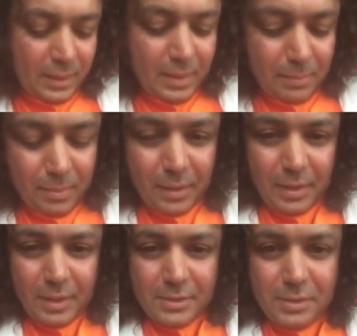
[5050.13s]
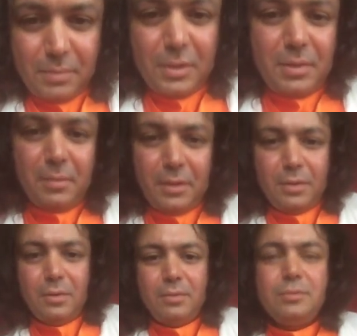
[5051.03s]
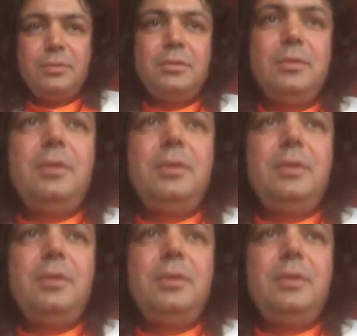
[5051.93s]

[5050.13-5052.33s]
And the body lets Moksha Mukti knows,